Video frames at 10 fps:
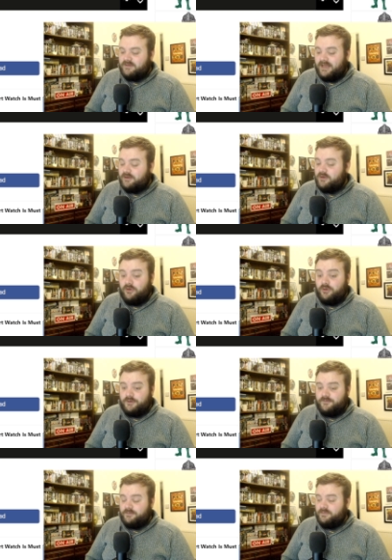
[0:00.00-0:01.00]
like
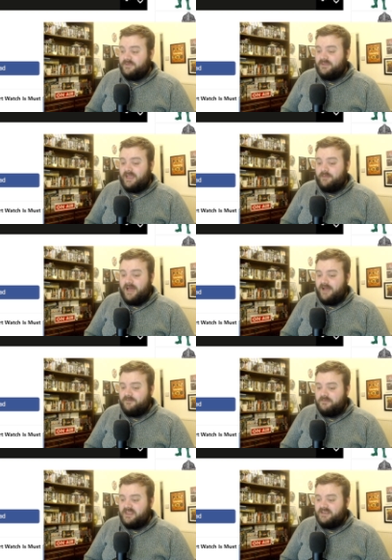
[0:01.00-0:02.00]
clawed from like back
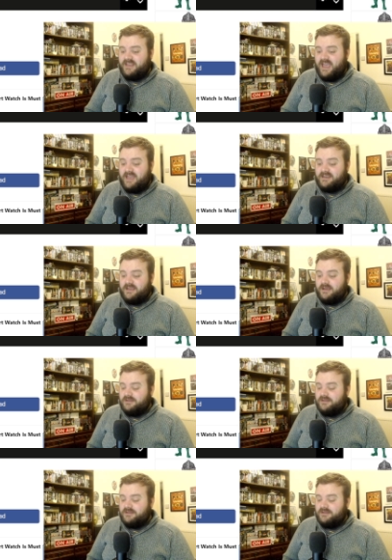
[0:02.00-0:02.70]
from the dead